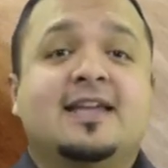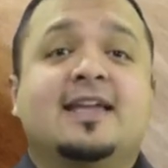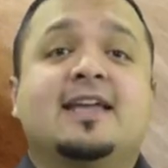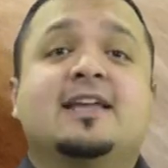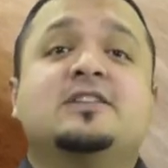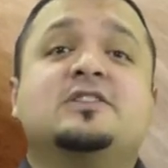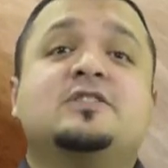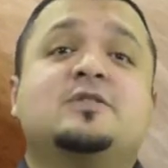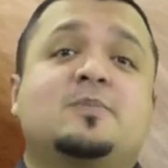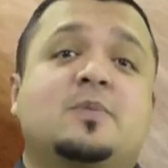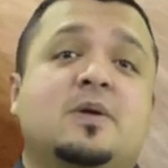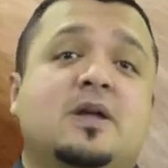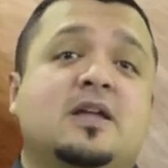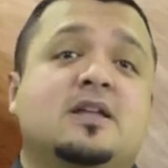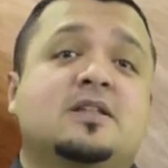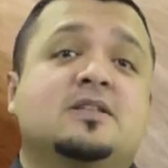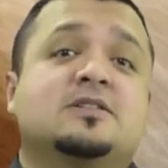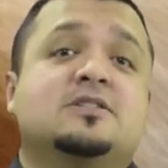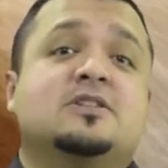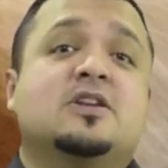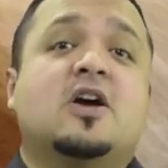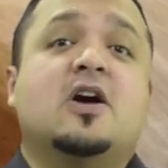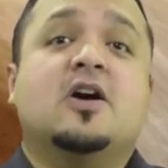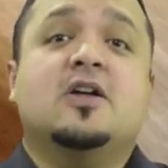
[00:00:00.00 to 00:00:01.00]
it
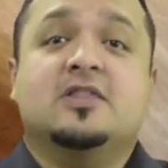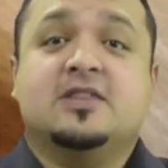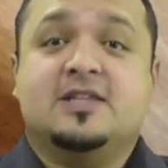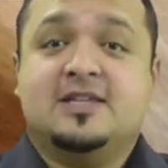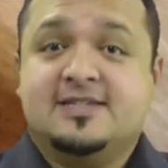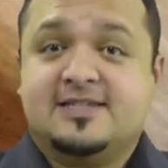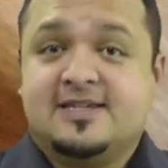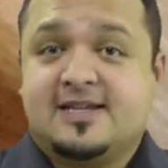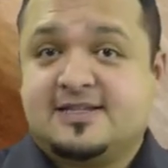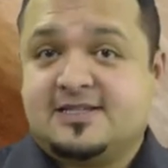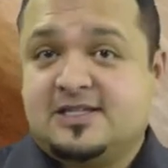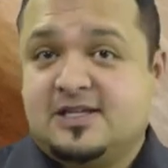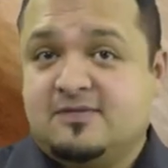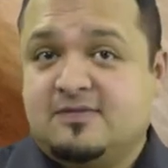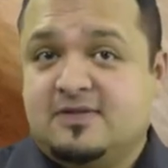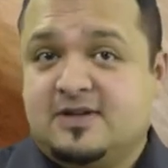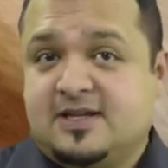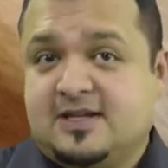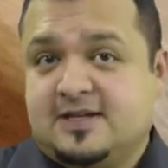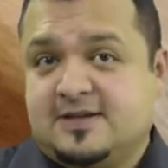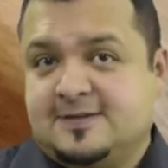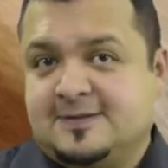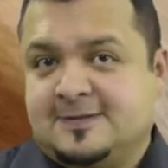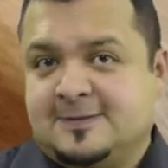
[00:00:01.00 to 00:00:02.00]
spends on these
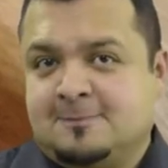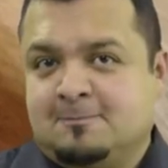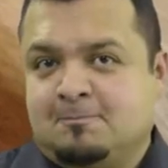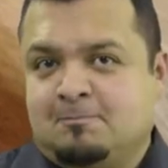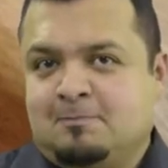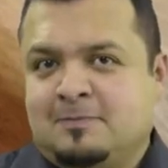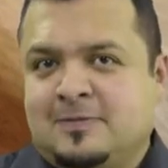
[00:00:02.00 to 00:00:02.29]
activities.